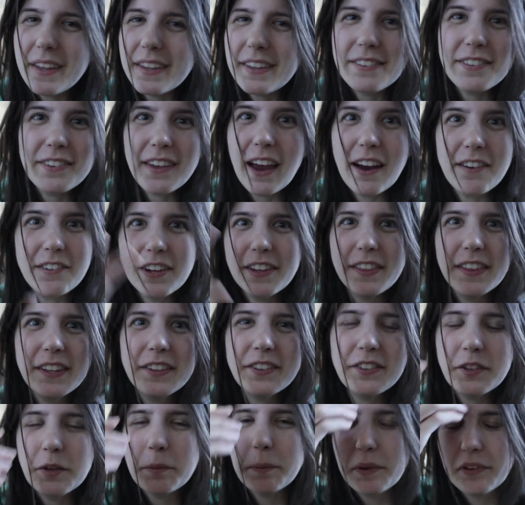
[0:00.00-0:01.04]
It's
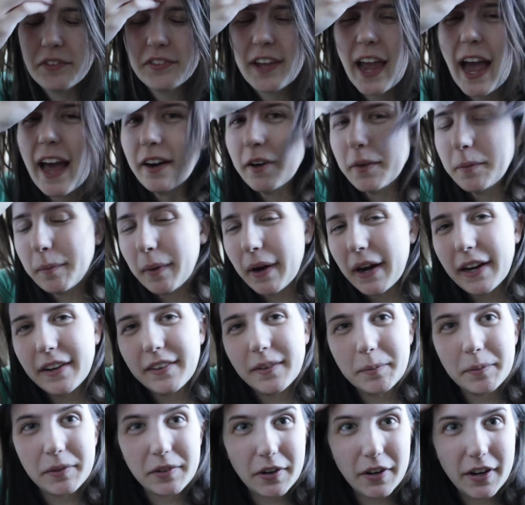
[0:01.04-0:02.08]
everything's super
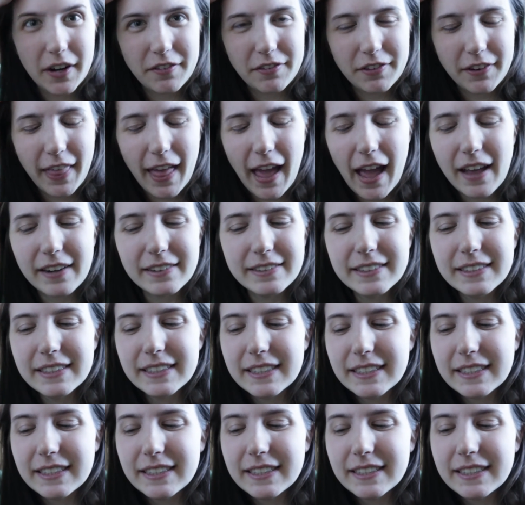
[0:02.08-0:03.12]
scatterbrained, I'm sorry for that.
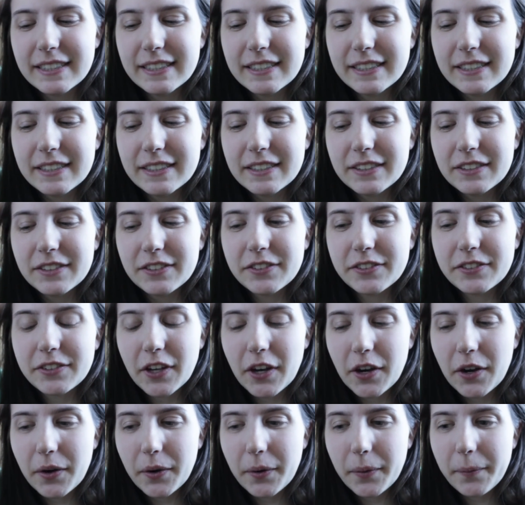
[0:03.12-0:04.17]

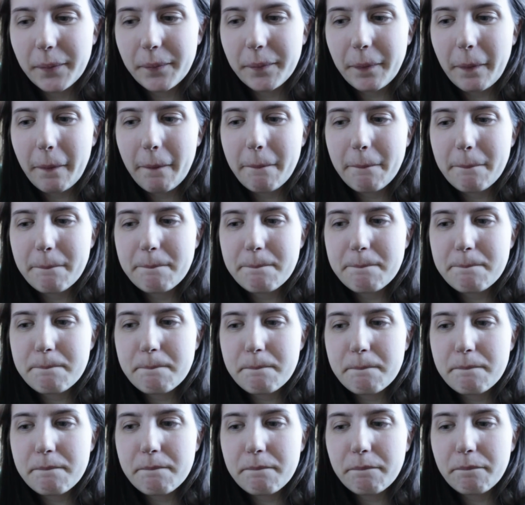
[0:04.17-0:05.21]
So,
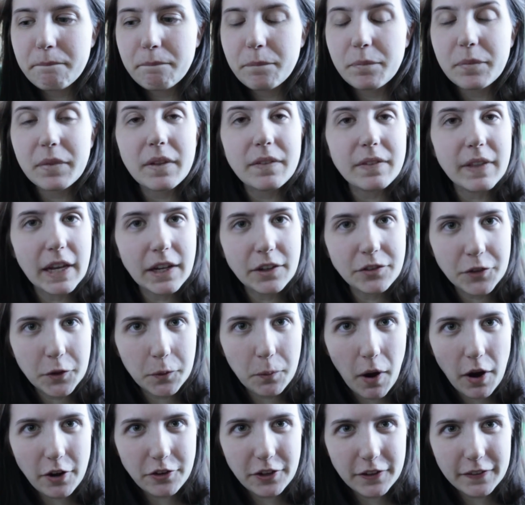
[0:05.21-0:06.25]
thanks for
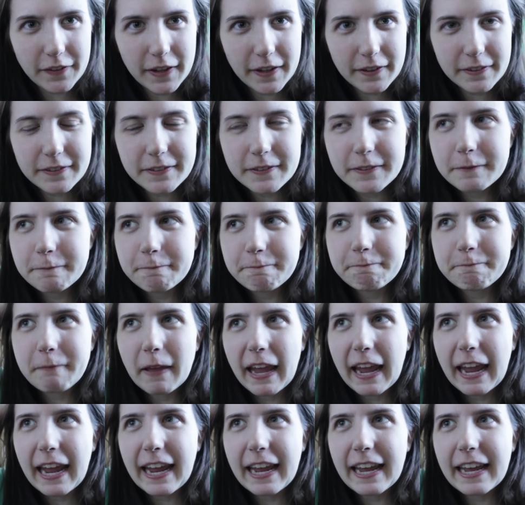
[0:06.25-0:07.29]
watching this,
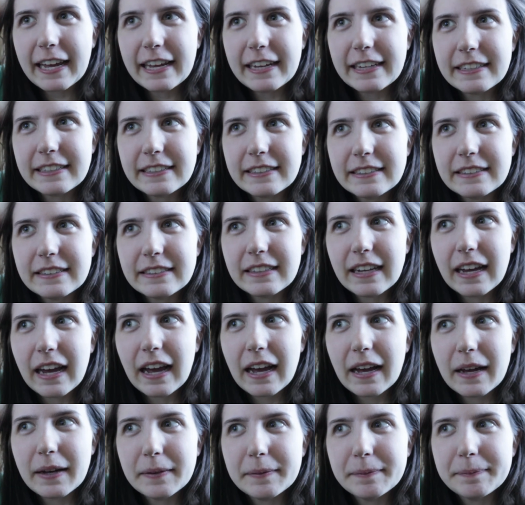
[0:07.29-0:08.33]
and
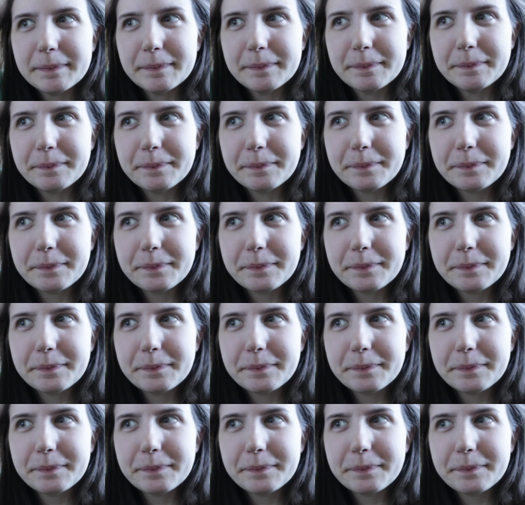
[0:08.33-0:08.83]
the